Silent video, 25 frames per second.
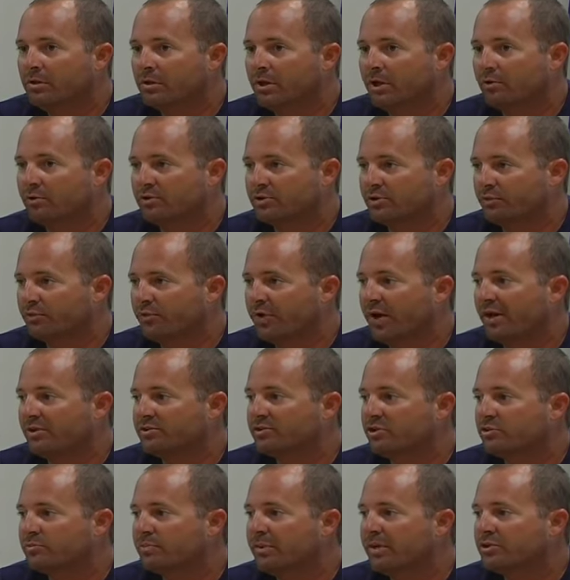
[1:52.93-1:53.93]
It was the
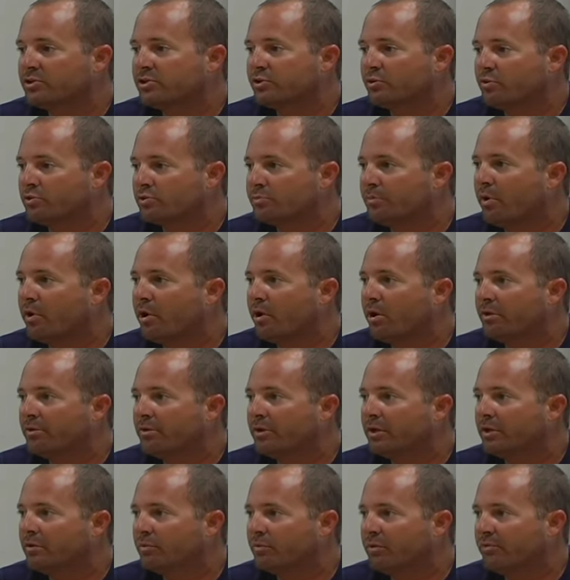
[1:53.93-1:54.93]
fastest means to
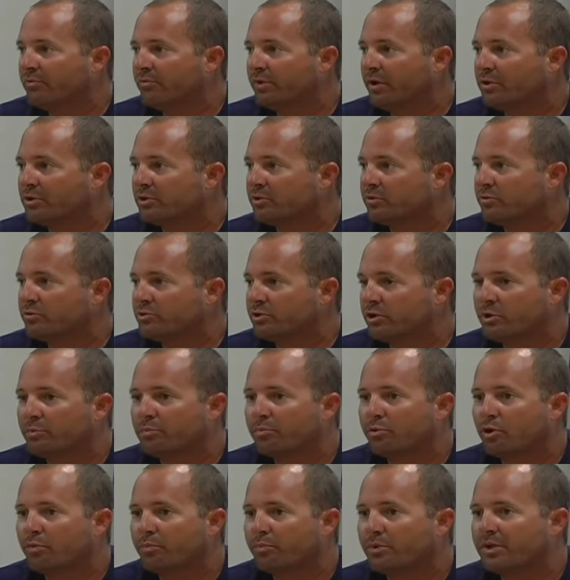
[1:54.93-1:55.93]
respond, and we felt it was an
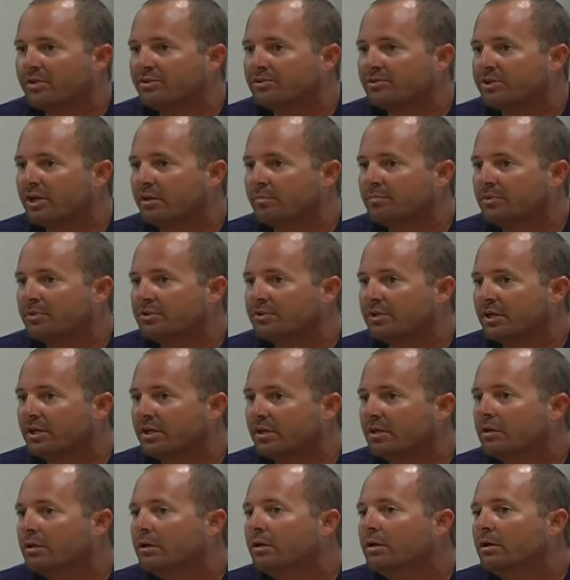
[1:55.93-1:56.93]
appropriate step to take.